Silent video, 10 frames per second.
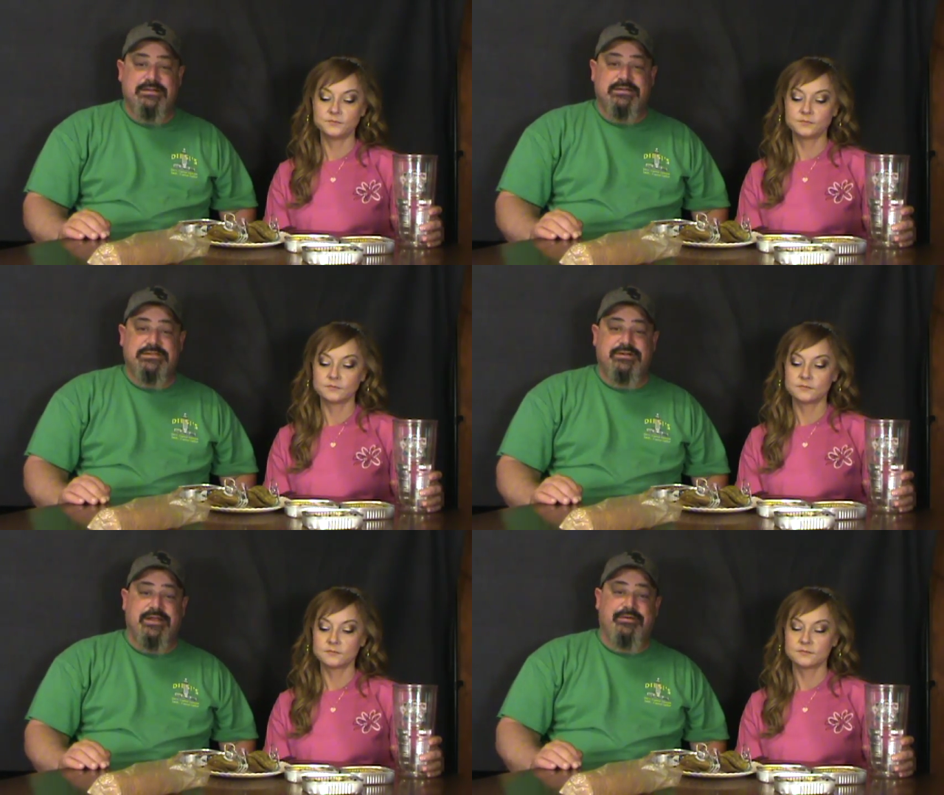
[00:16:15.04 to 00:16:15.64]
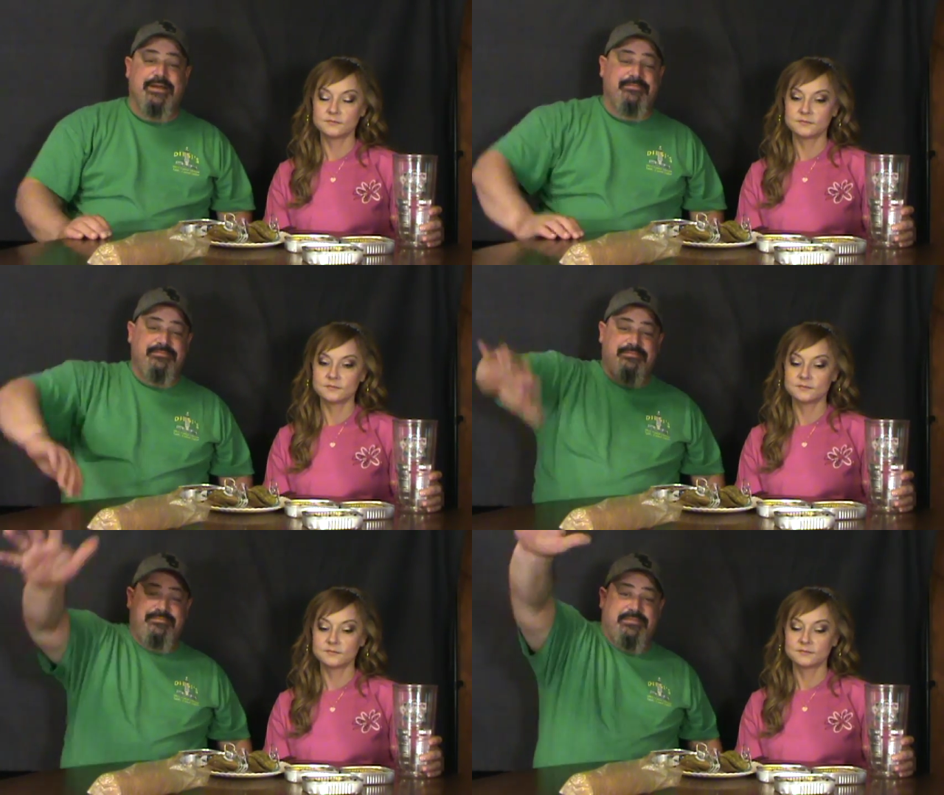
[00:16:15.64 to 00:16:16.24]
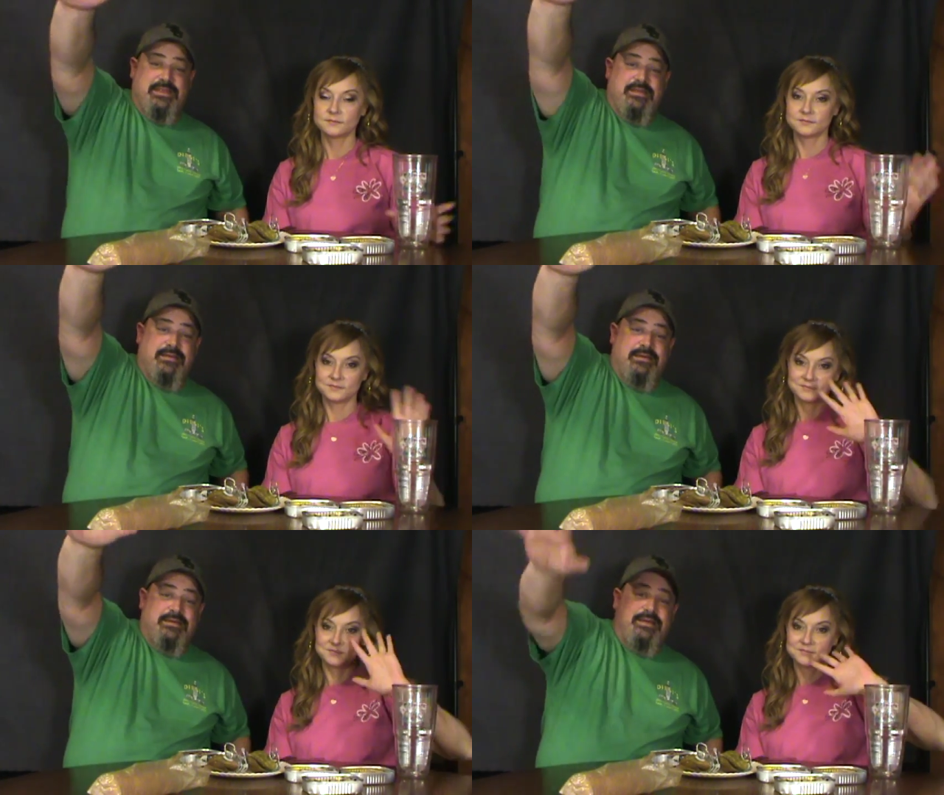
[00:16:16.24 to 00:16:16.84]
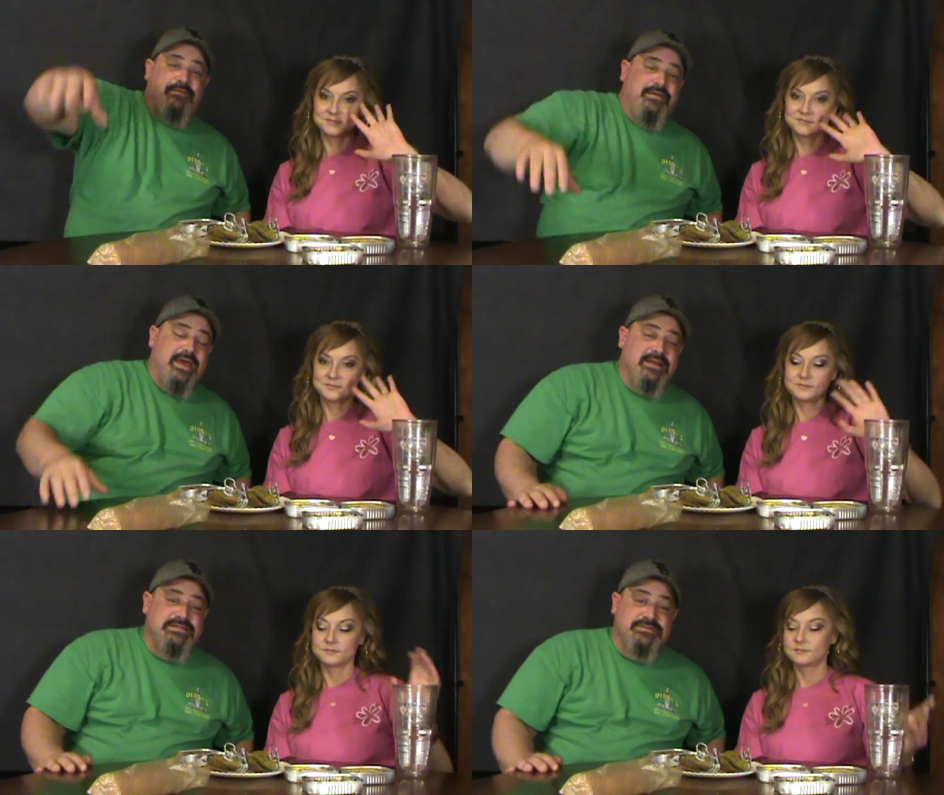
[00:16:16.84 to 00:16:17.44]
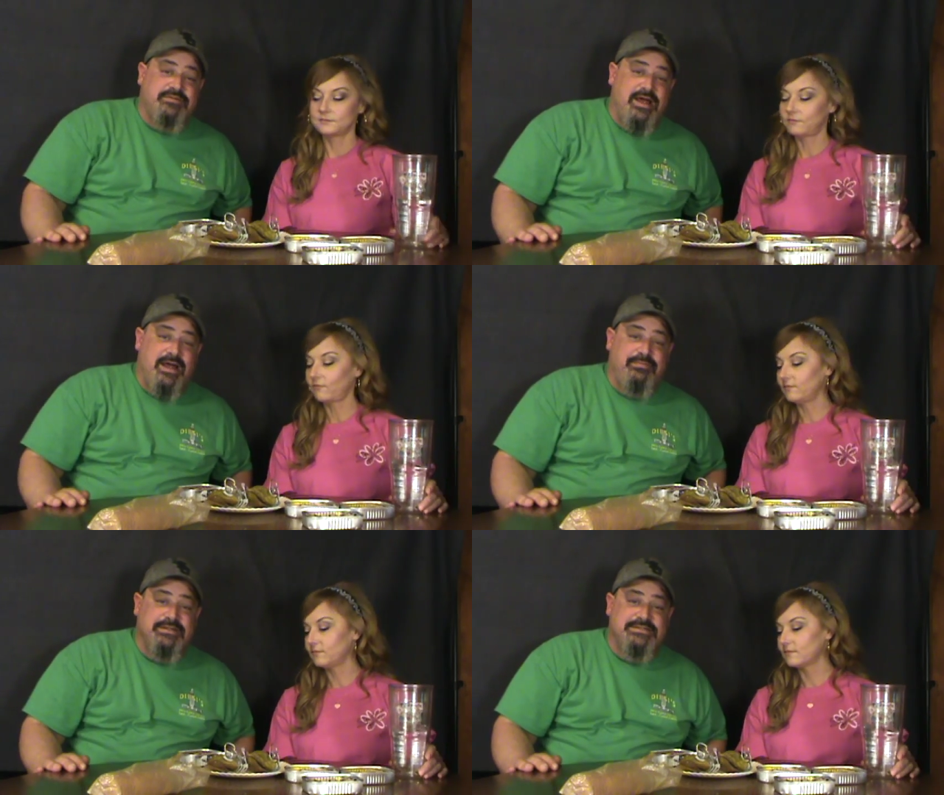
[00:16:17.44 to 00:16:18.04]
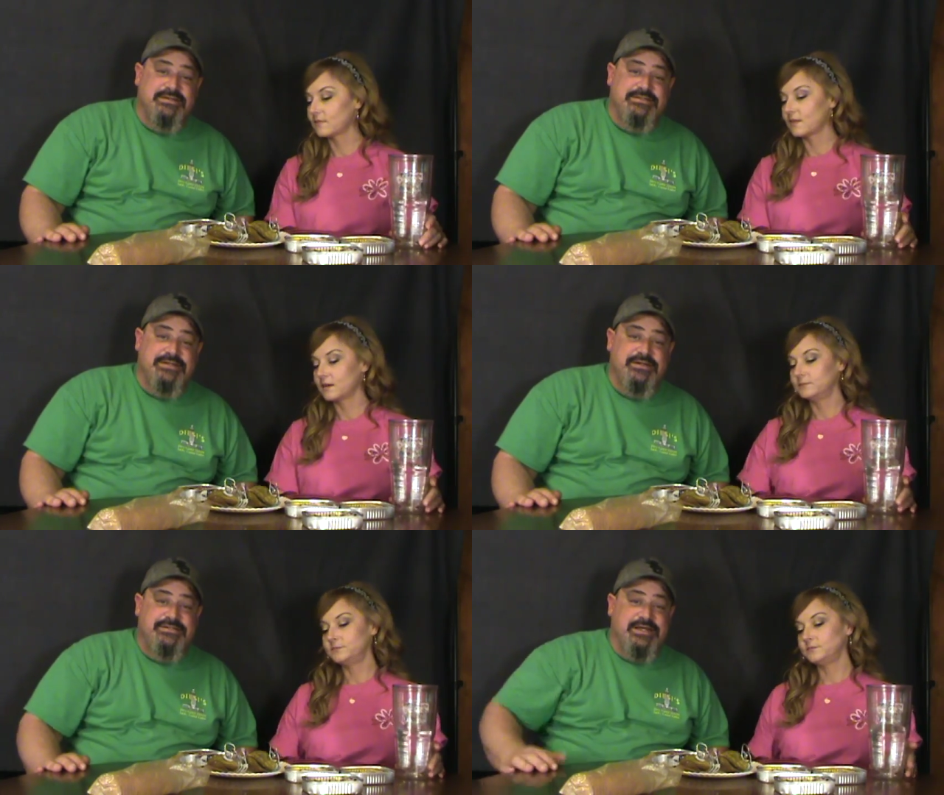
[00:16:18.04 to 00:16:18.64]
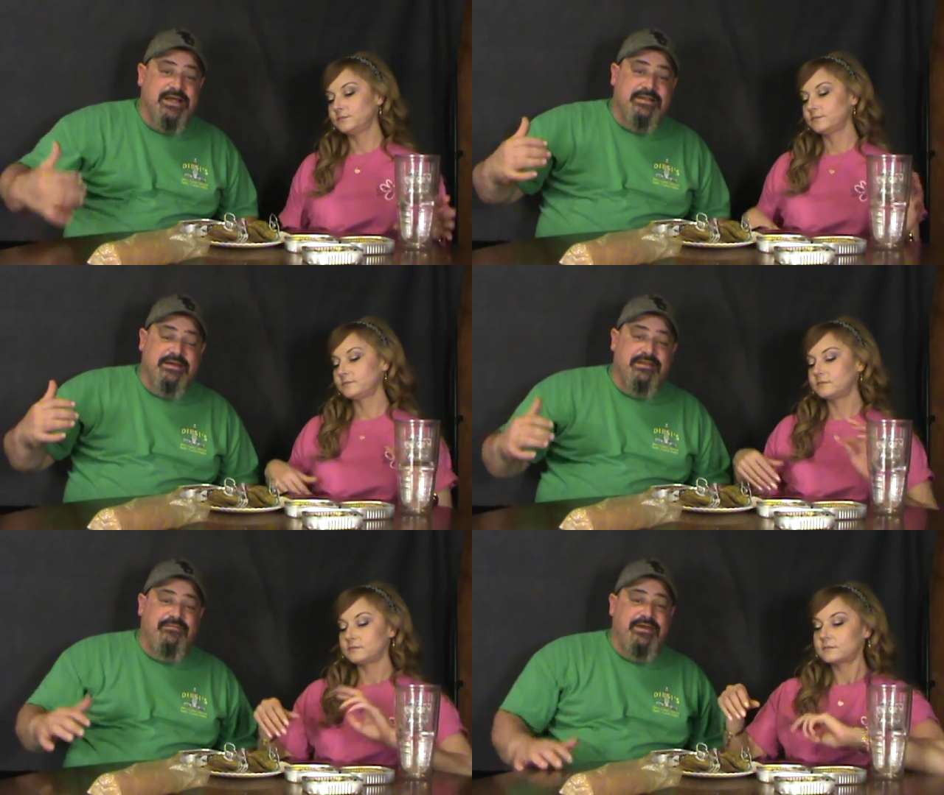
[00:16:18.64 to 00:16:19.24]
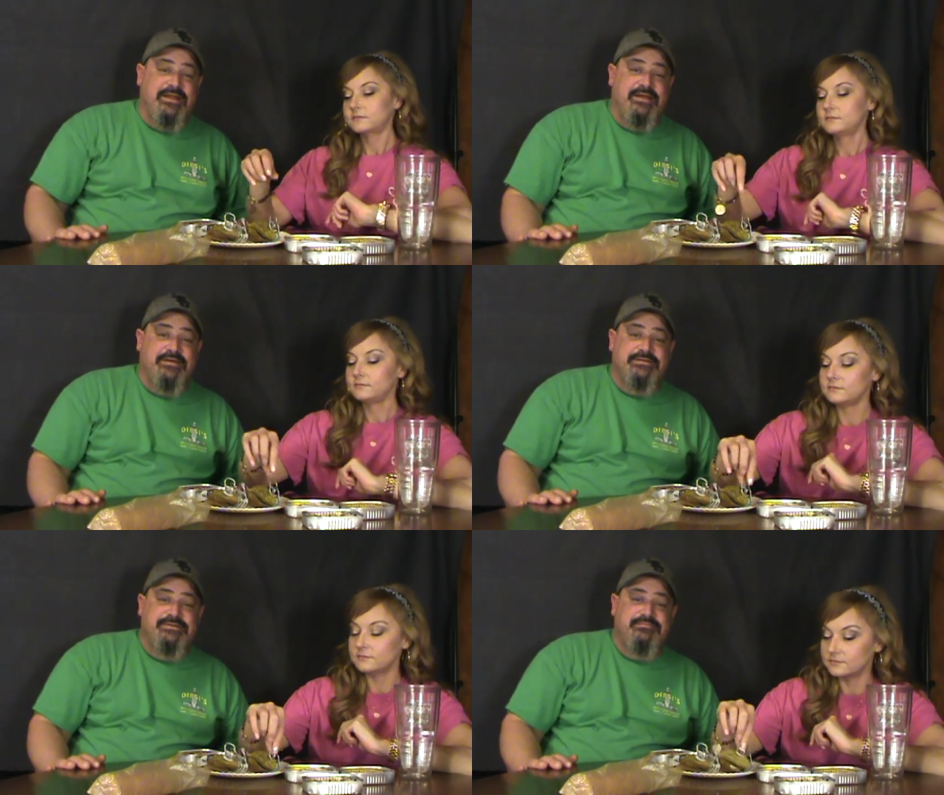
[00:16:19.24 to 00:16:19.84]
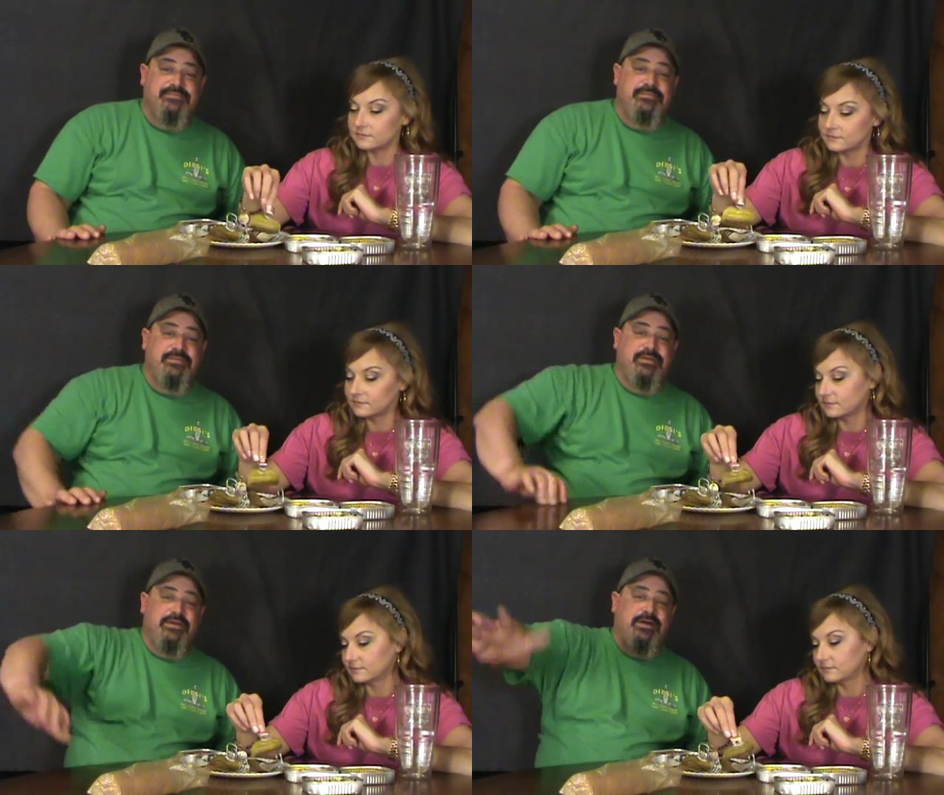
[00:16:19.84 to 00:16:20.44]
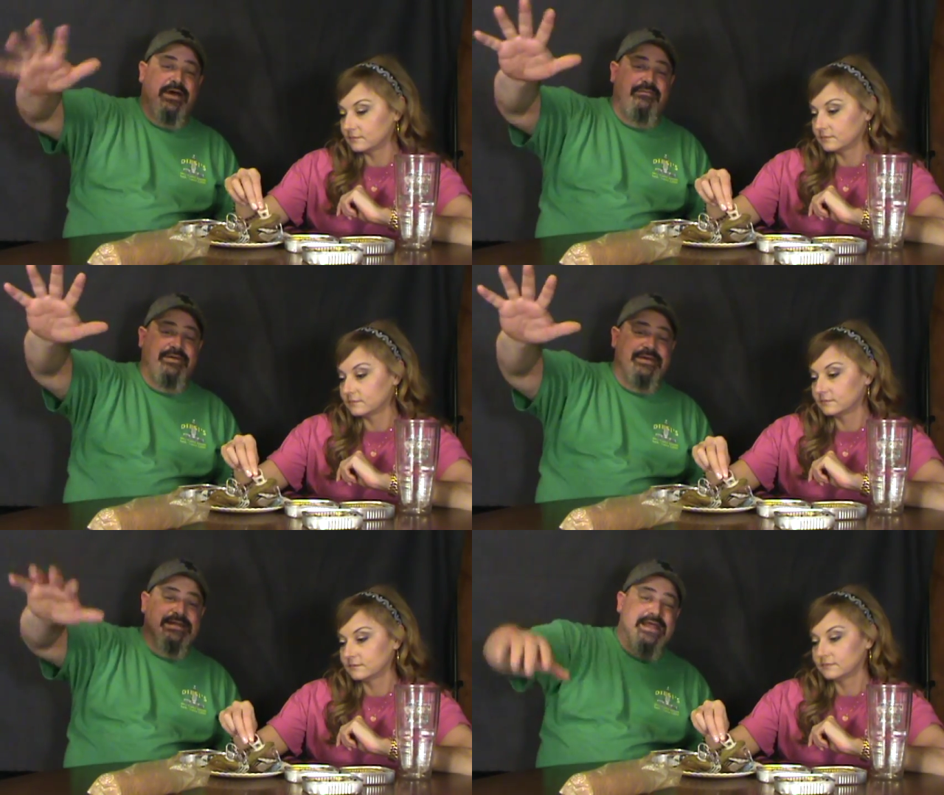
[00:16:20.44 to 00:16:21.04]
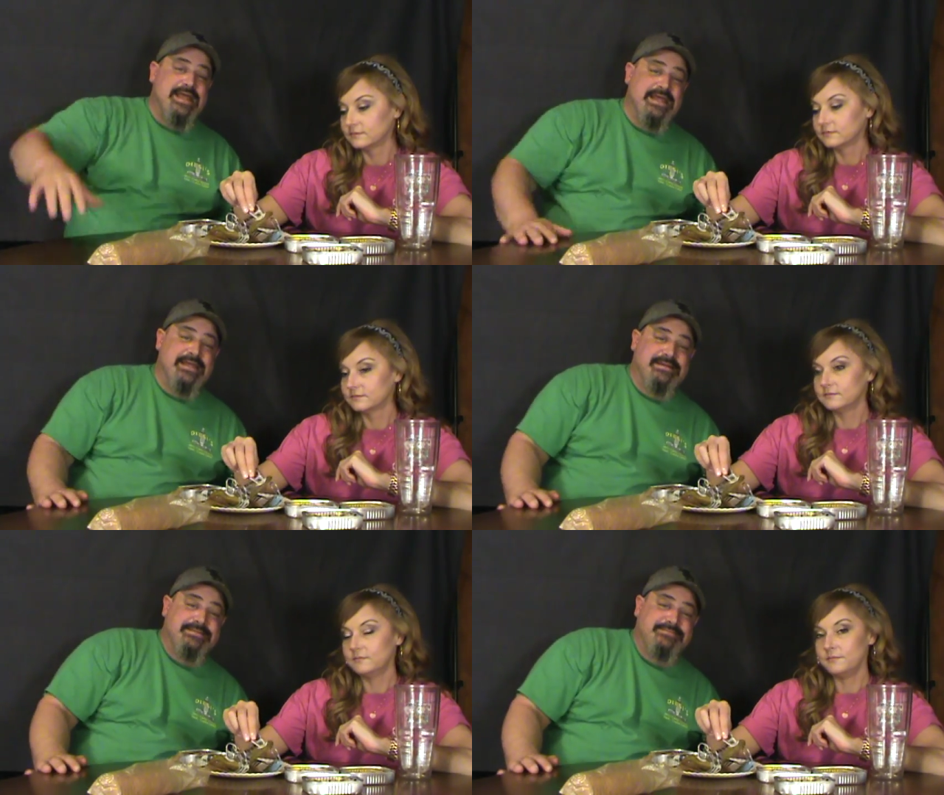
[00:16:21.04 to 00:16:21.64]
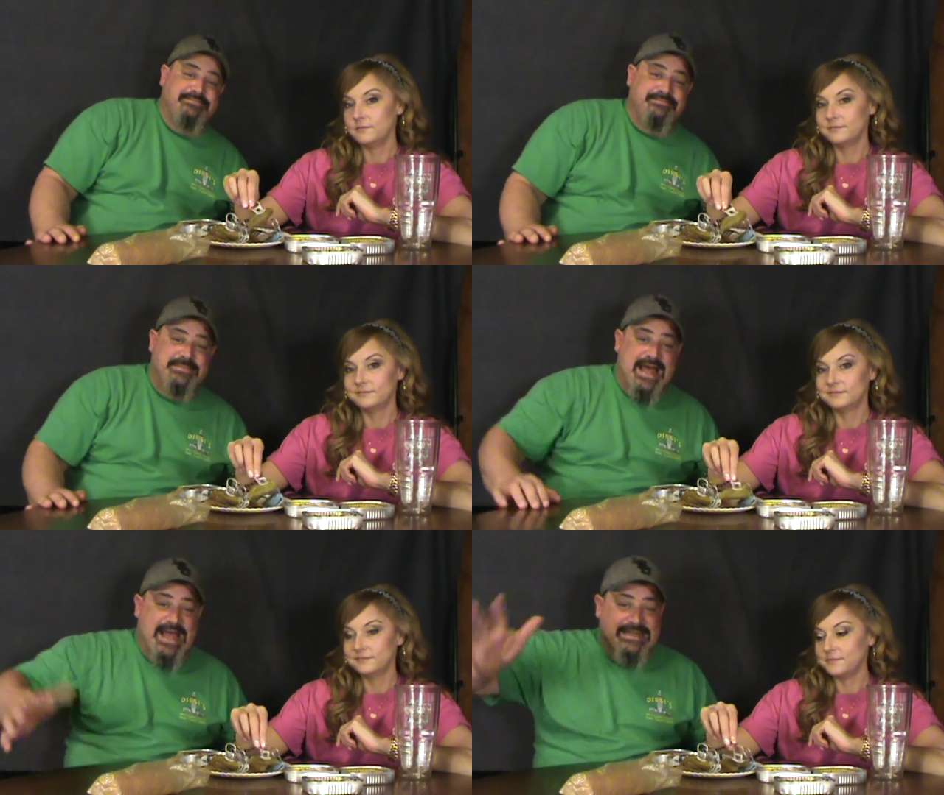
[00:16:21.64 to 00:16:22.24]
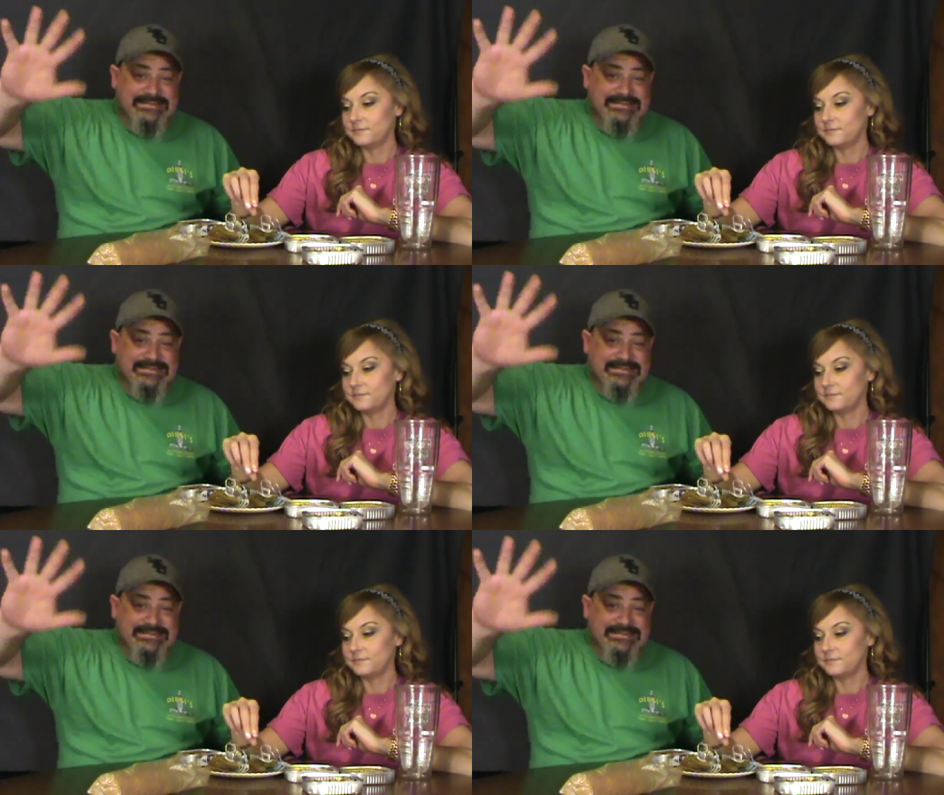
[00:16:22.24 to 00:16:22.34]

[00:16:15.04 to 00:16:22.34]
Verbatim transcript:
Speaker 1: So anyway, if you hadn't subscribed, please do so. Check out the other videos. Y'all have a good day. Bye.